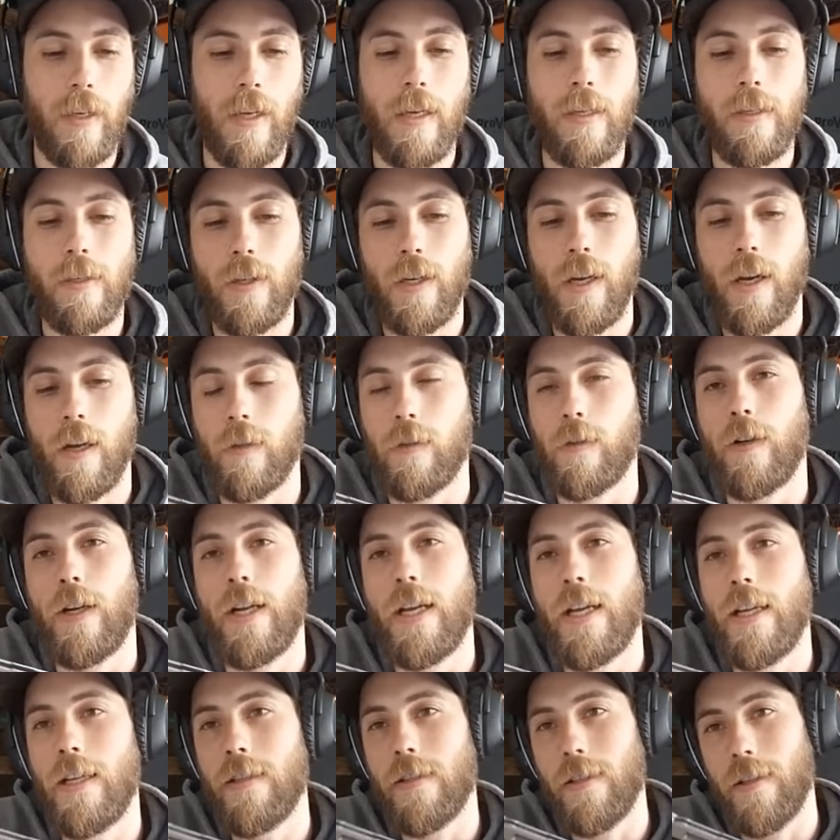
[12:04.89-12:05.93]
Edge
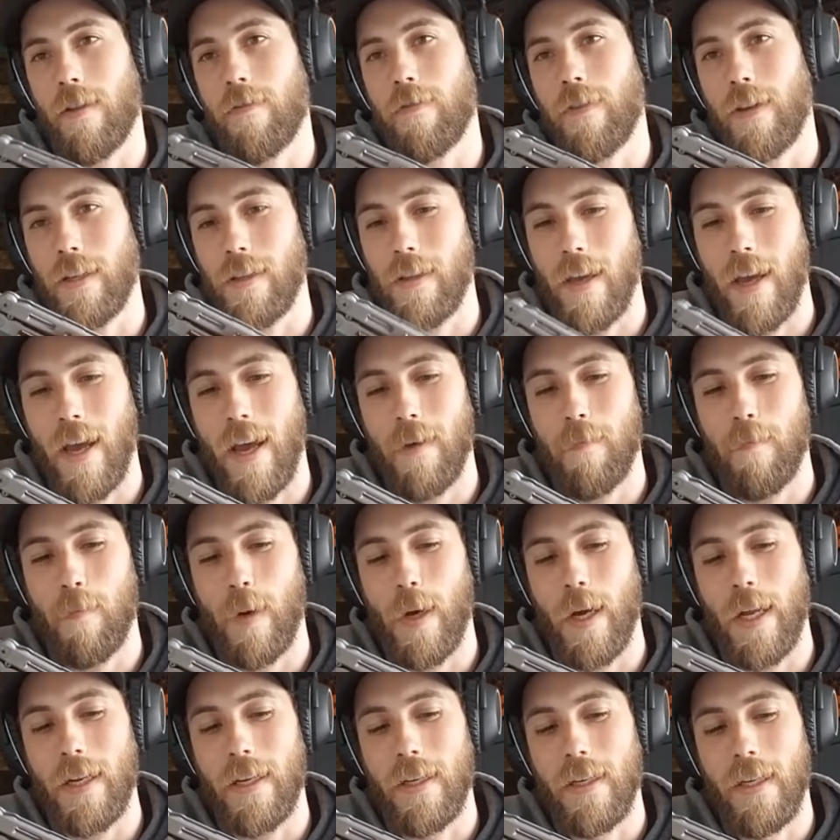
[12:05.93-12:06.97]
Cutlery and stuff like that.
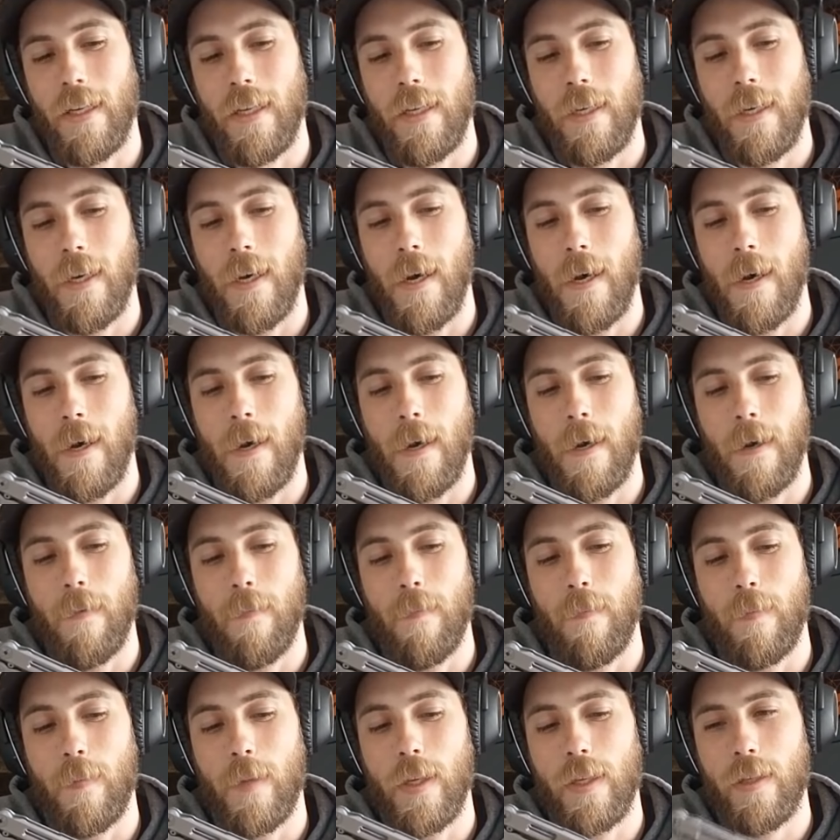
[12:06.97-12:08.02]
But
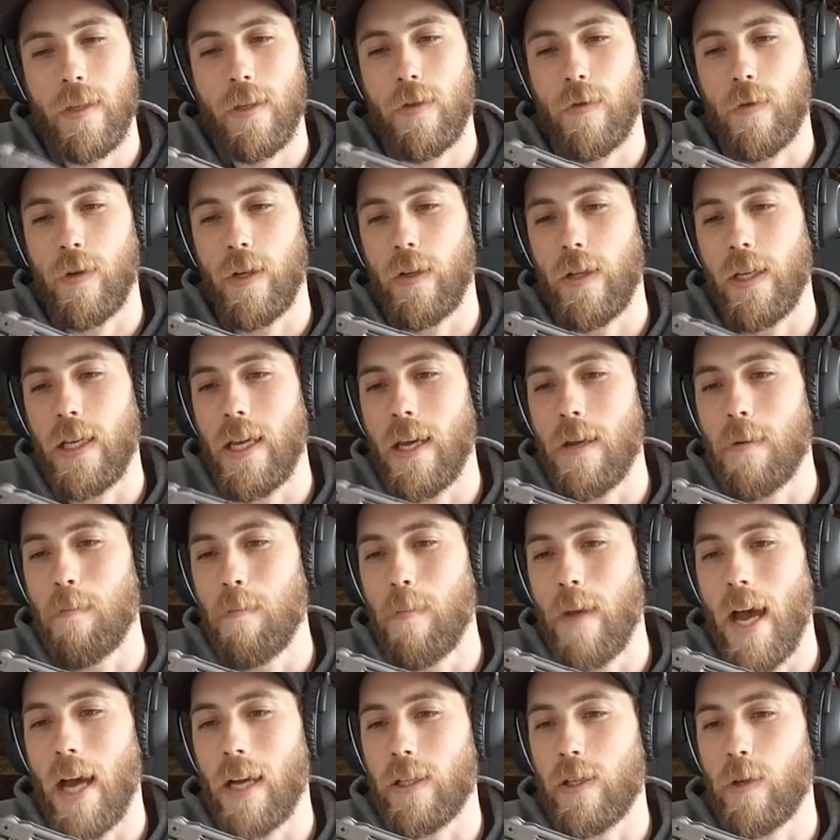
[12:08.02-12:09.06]
um, this is really getting
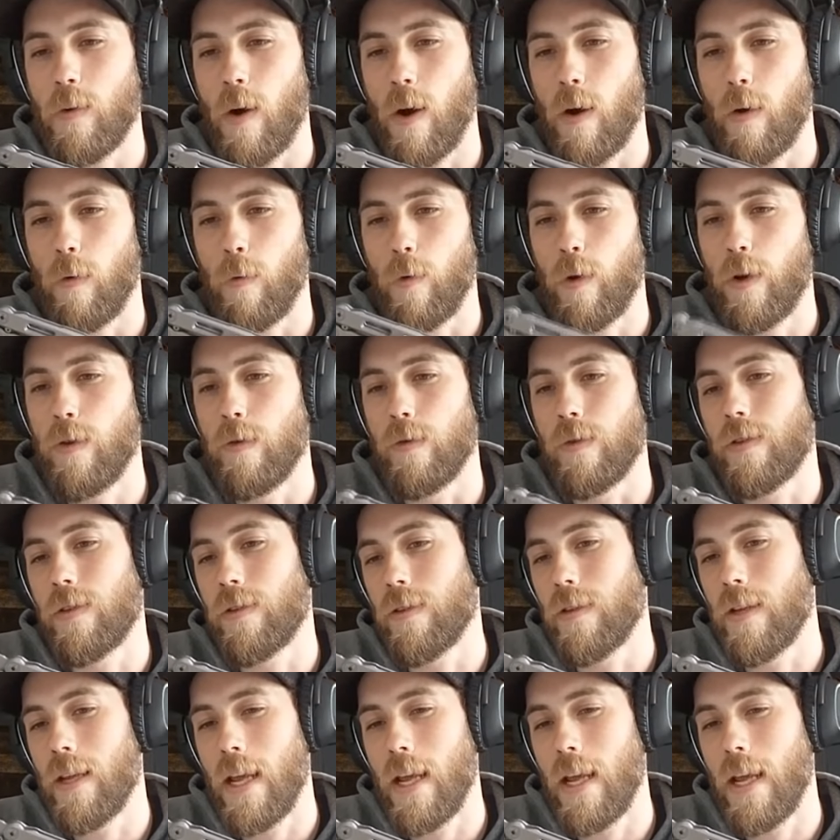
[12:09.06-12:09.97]
back to our roots.